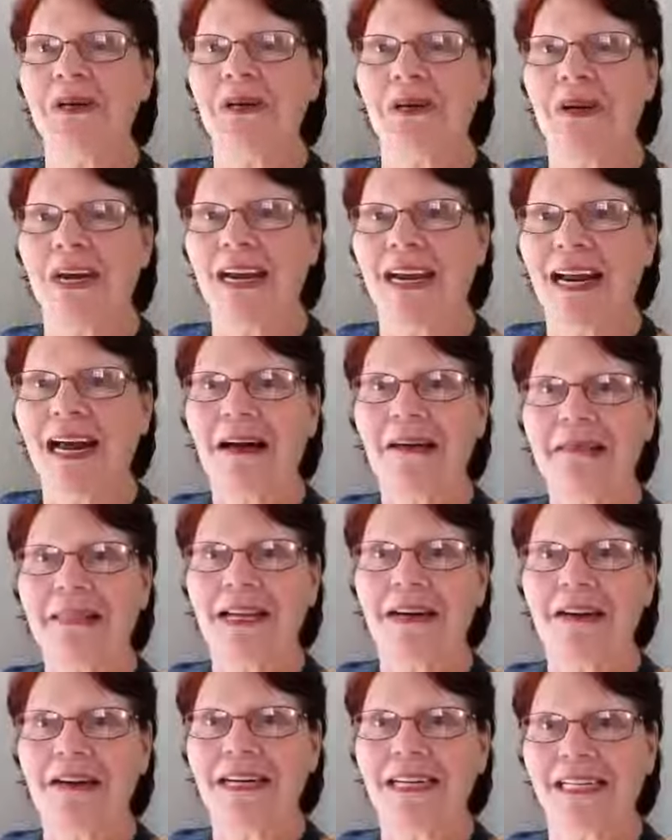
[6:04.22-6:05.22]
to get
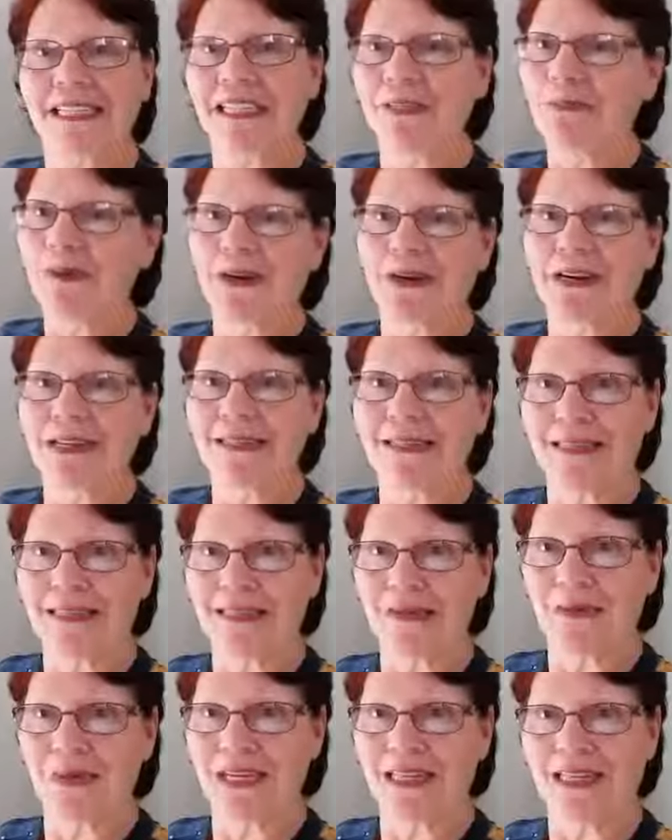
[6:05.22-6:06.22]
out there and experience
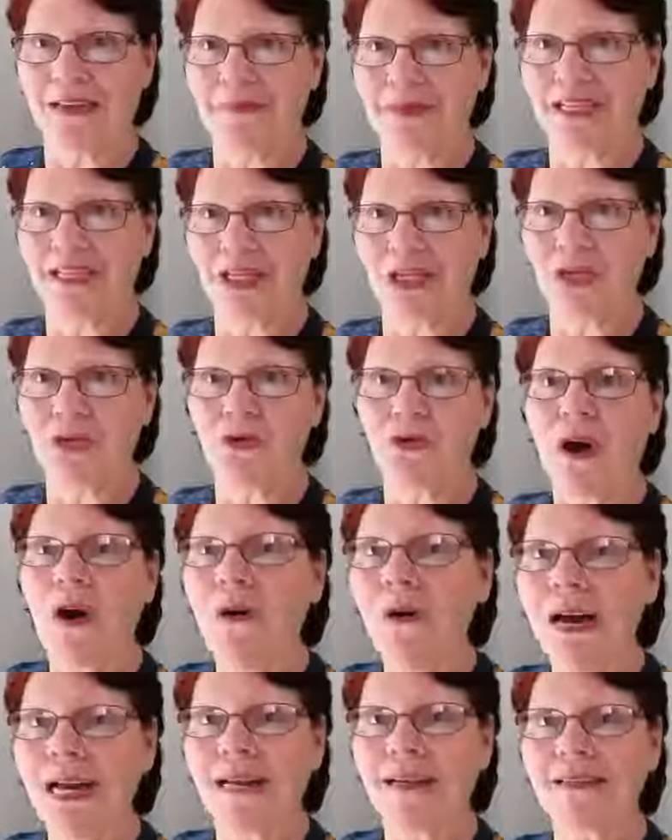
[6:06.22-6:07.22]
this with them and to
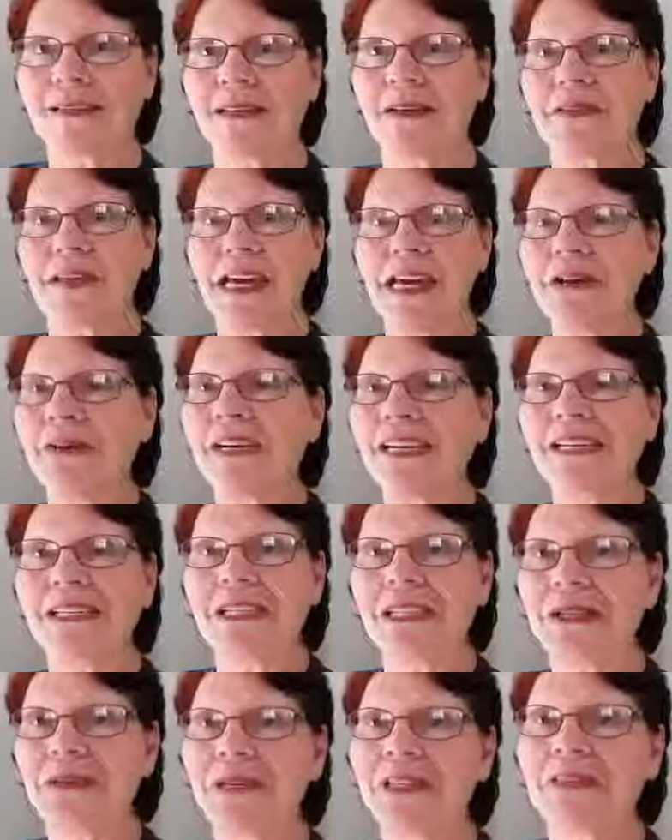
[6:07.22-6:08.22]
grow in it so that you
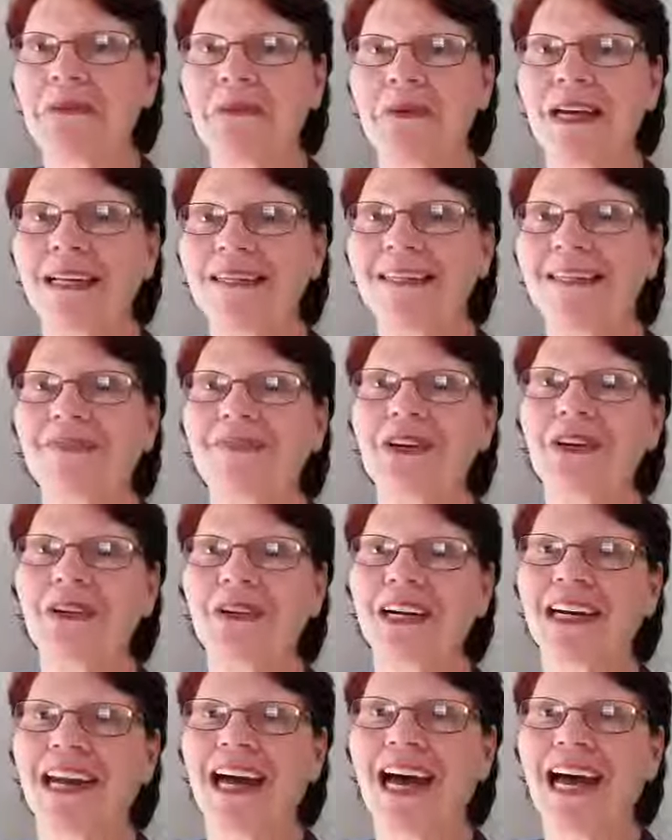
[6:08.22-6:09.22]
can do it the rest of
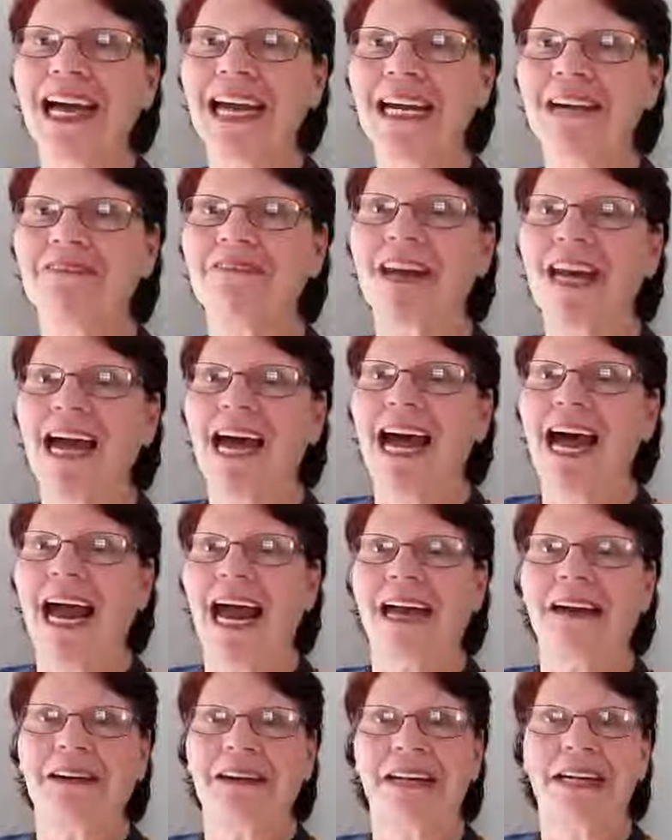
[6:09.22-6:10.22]
your life
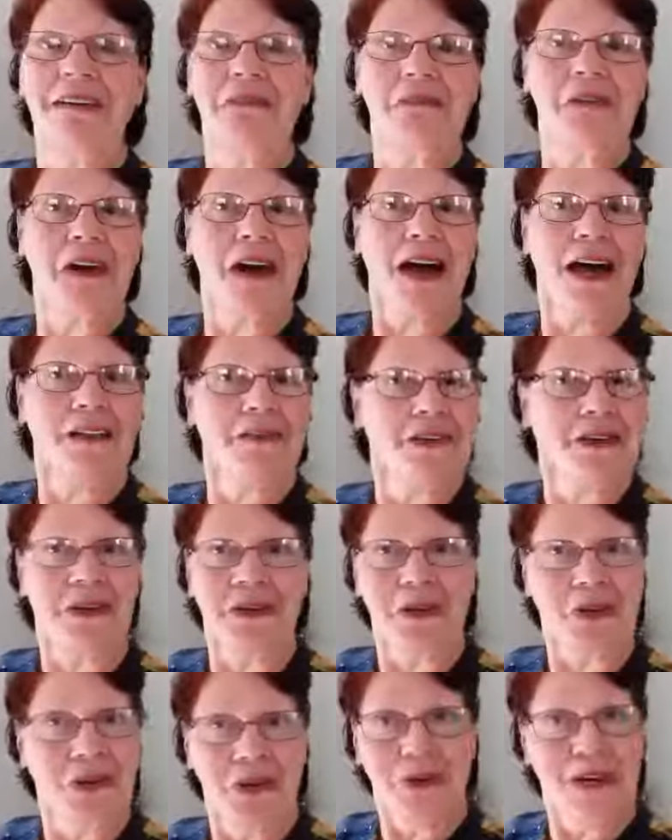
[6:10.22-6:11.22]
and give God the
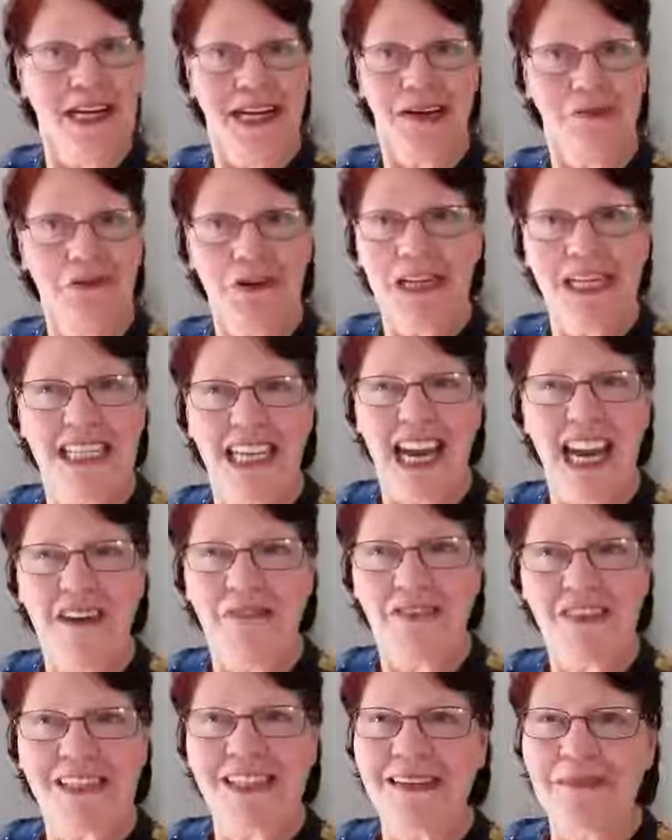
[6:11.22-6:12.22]
glory every
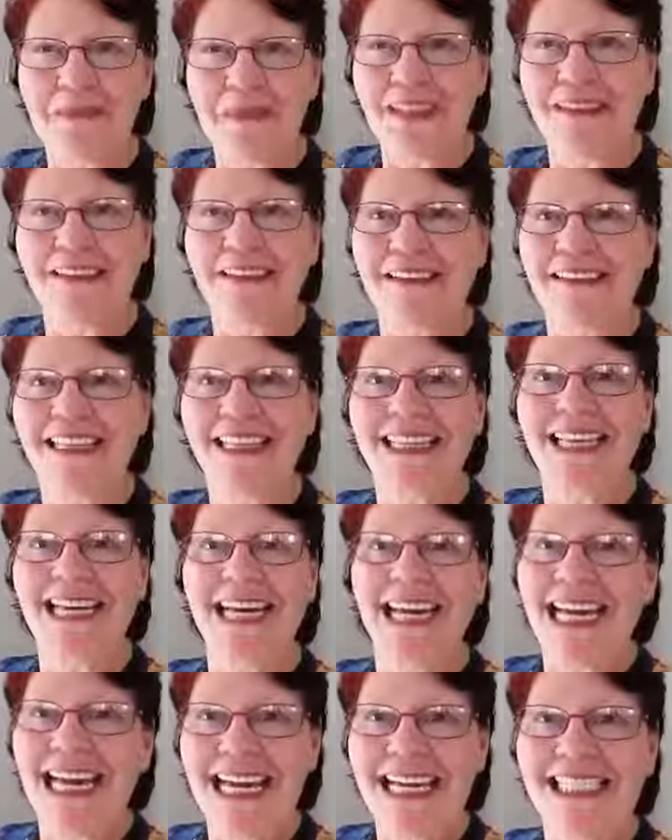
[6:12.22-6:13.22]
day for something good
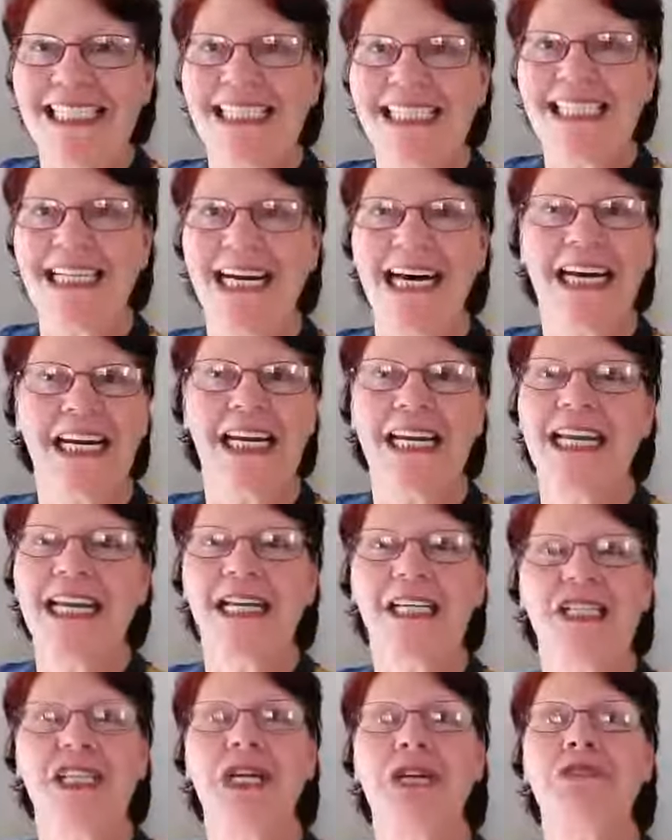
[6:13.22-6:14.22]
that He's done and
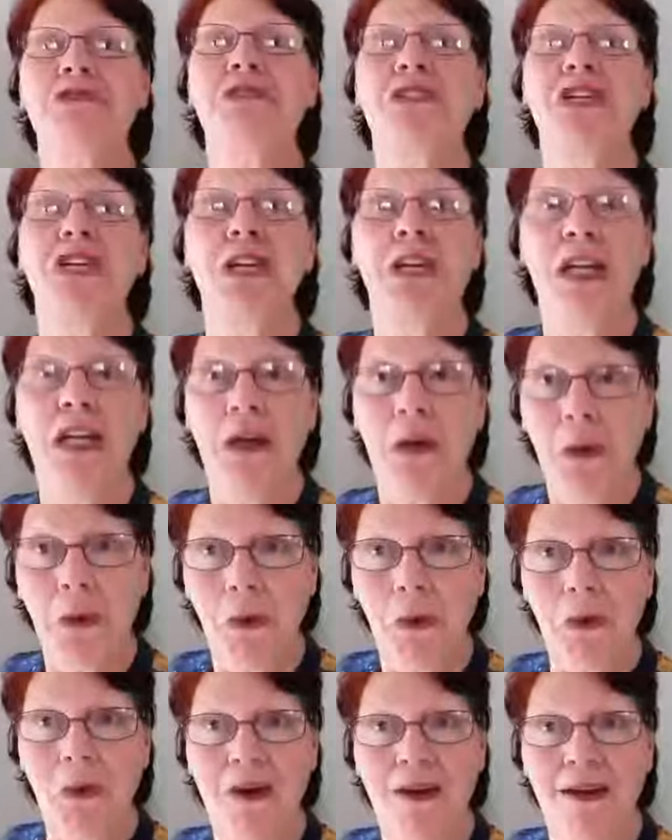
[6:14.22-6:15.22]
He's used
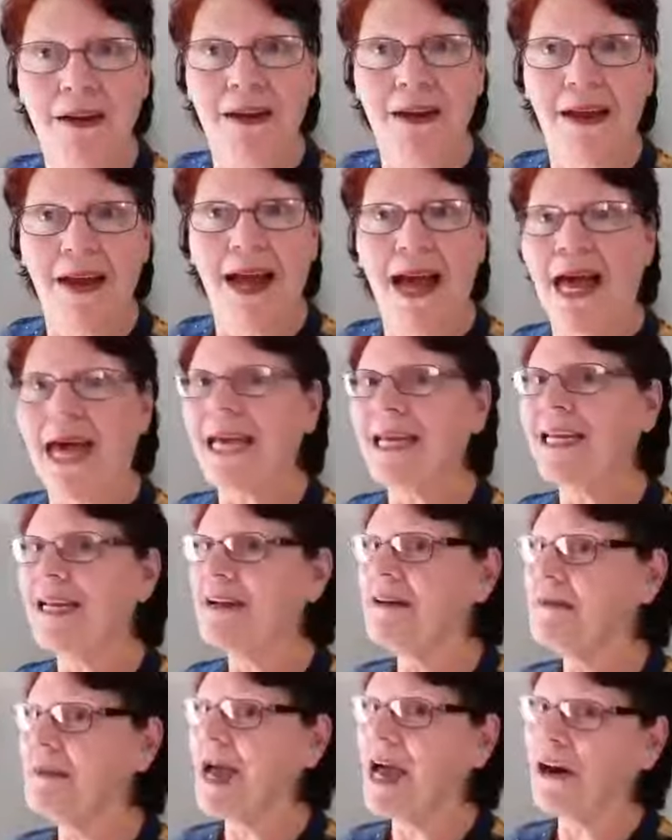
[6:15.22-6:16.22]
you. It
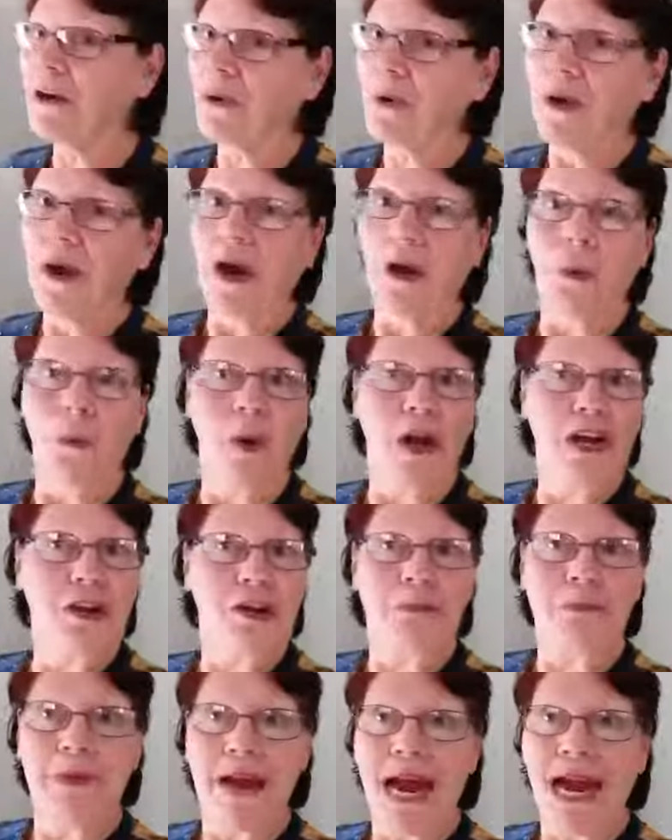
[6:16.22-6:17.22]
doesn't matter what
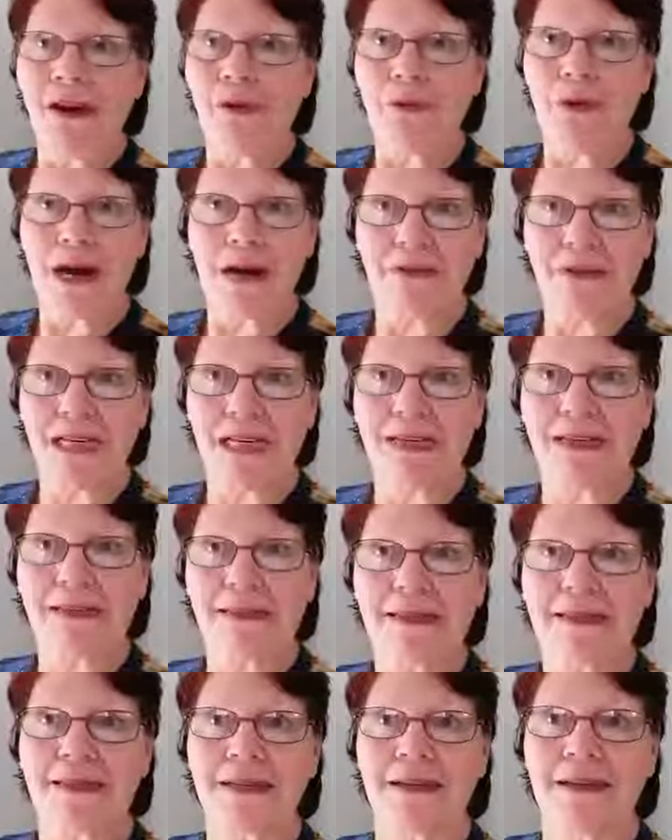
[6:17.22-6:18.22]
your background
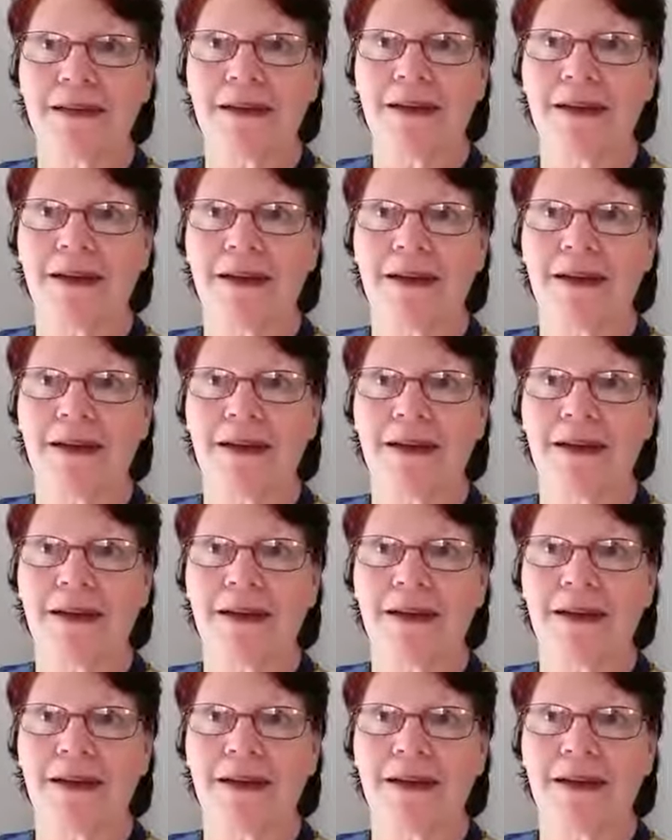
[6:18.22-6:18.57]
is.